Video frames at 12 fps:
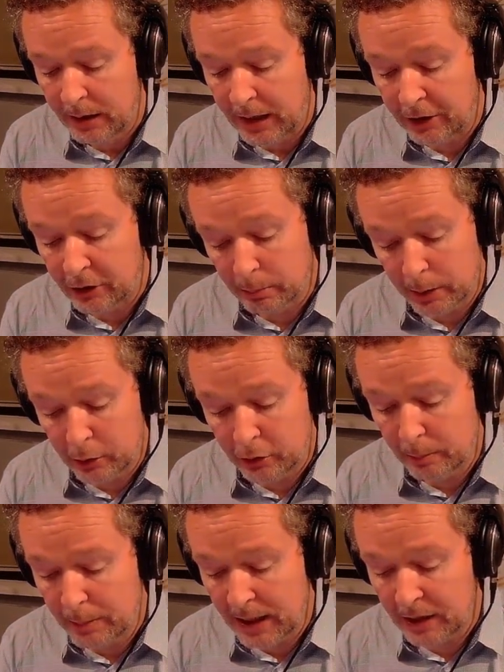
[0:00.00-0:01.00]
as opposed
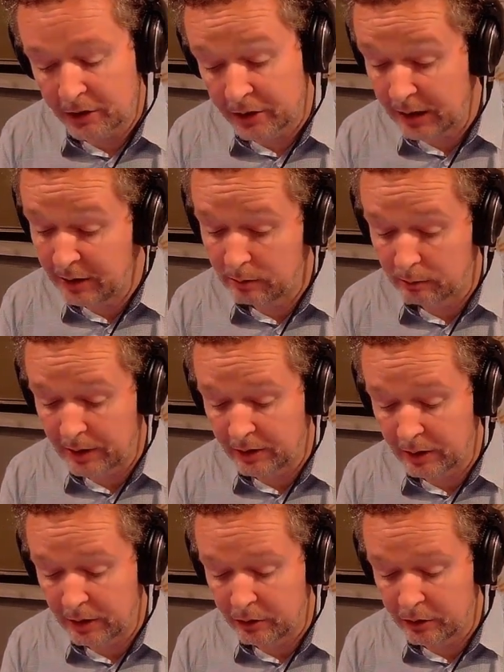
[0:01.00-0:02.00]
to Palestinian
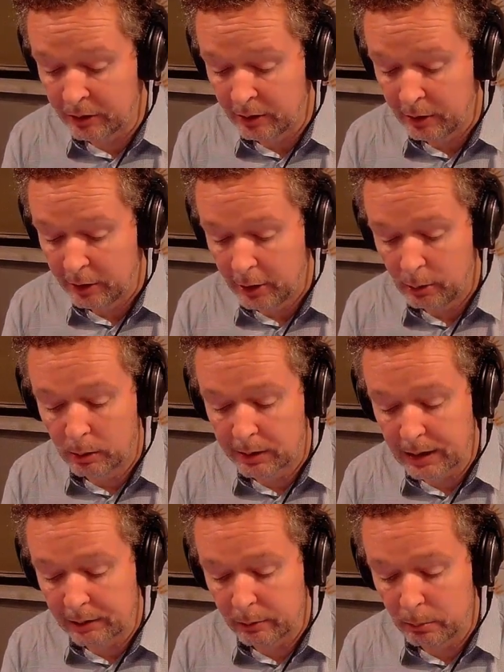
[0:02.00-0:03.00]
residents who are
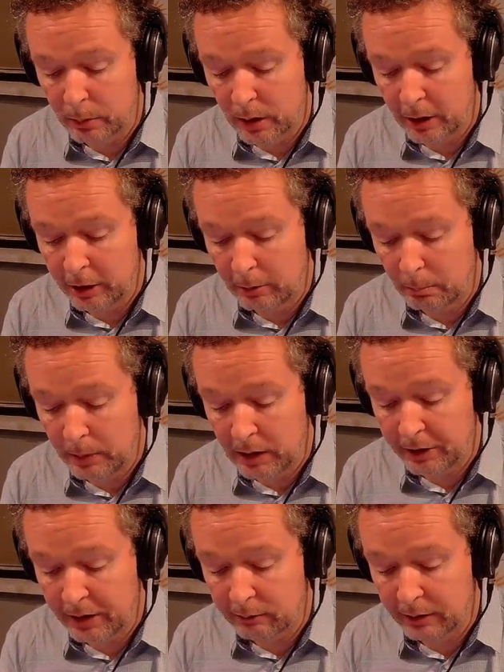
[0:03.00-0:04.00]
governed by
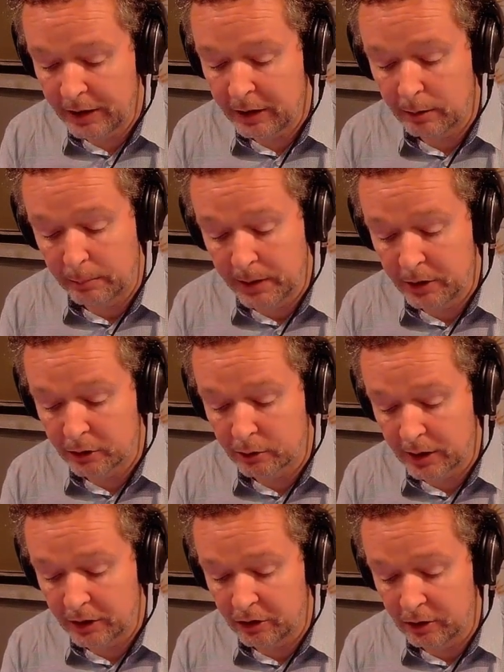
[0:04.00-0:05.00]
military
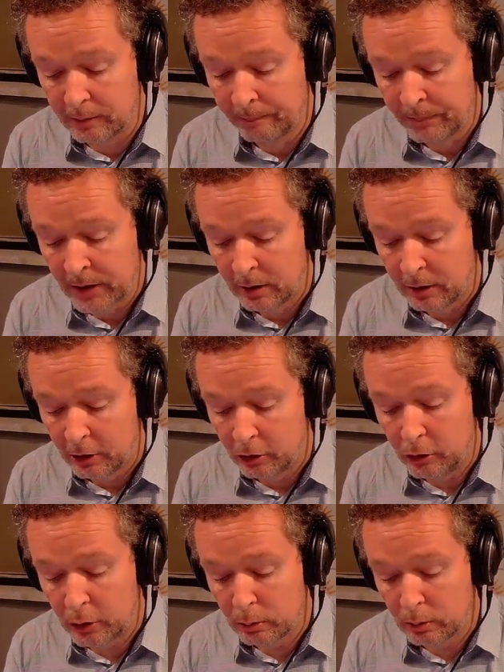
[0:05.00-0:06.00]
administration,
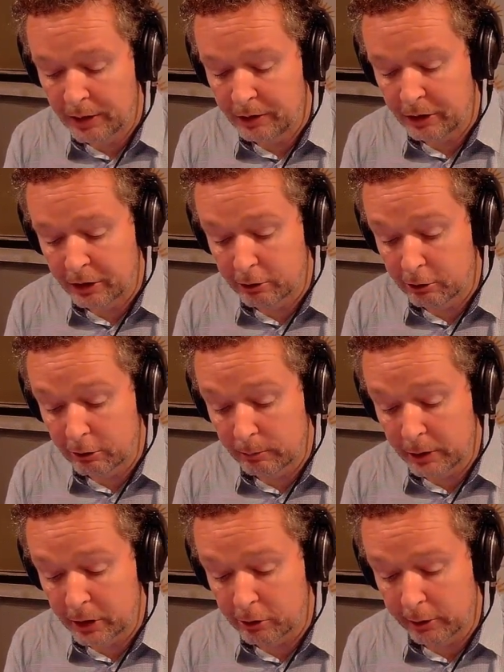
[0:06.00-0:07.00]
dual and
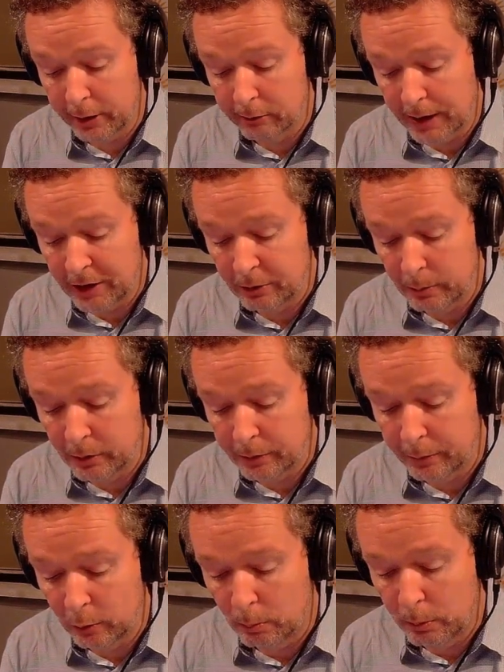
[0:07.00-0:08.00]
discriminatory arrangements
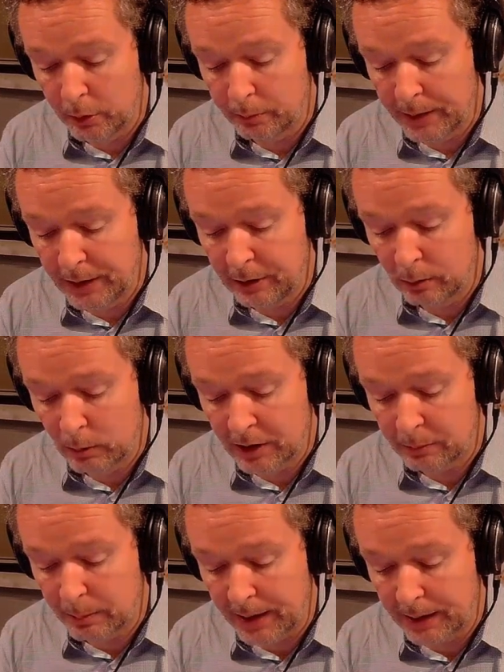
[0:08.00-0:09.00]
for movement in the
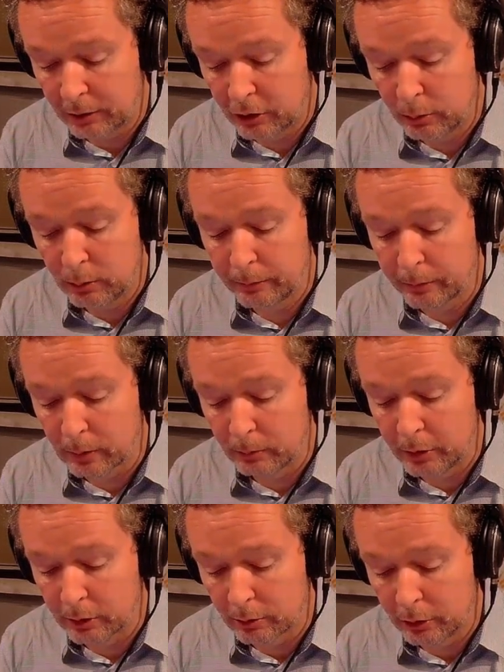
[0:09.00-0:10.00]
West Bank to and from
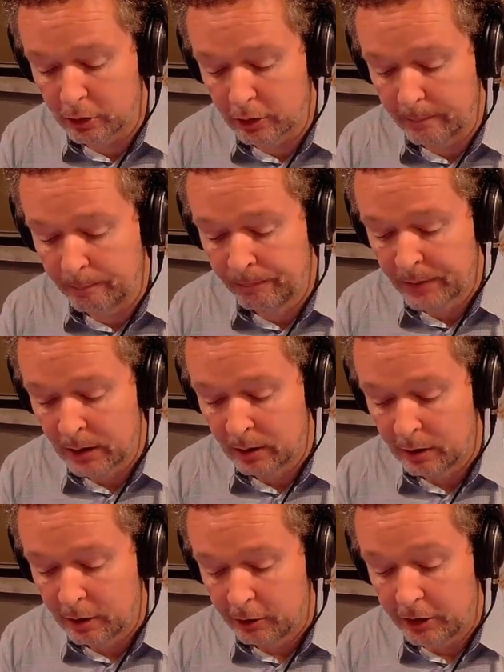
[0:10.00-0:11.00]
Jerusalem,
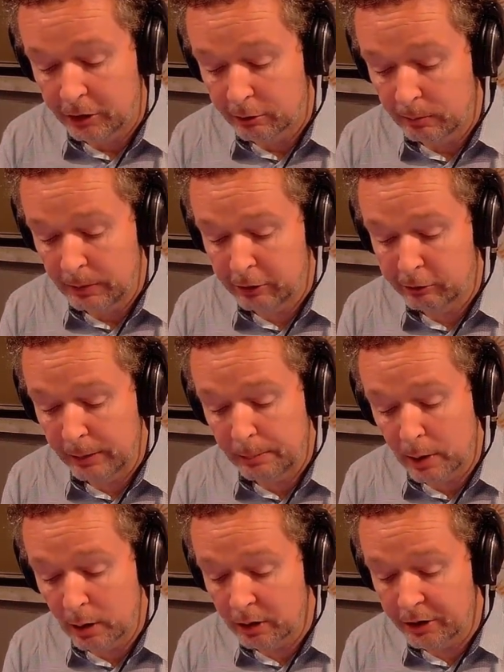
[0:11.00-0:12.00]
discriminatory
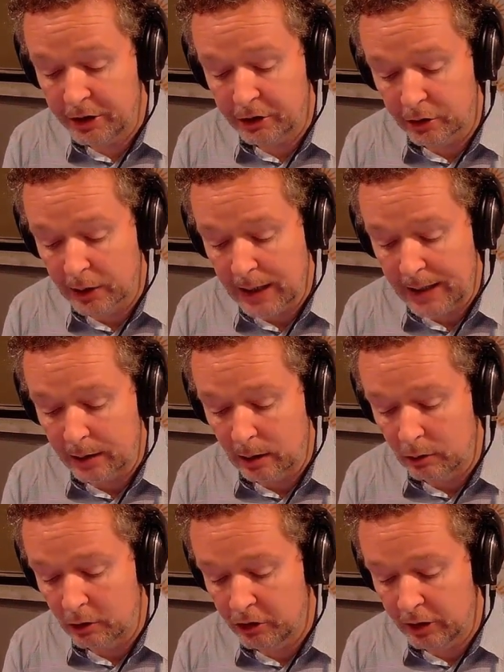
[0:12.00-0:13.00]
policies on land
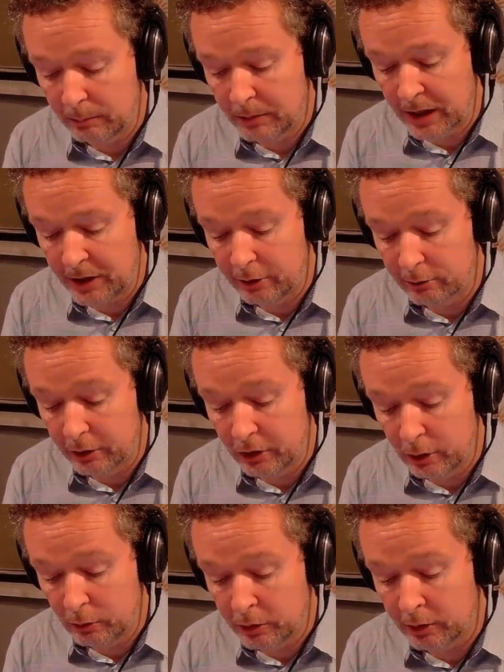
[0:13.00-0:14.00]
ownership, tenure and
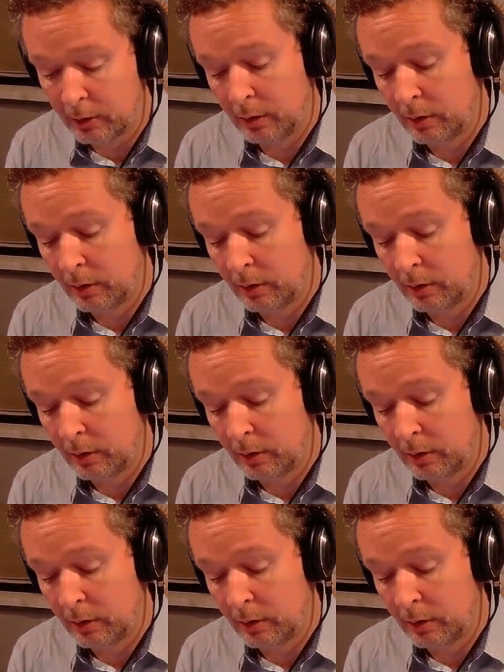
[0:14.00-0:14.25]
use,